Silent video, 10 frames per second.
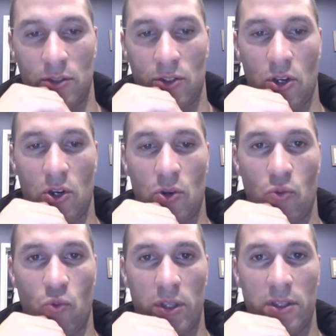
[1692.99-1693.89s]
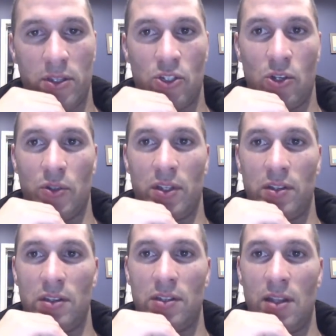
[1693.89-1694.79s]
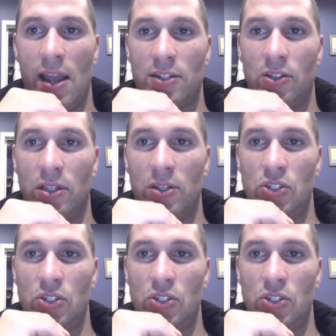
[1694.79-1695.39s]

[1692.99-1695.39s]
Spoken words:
So what this shows us is actually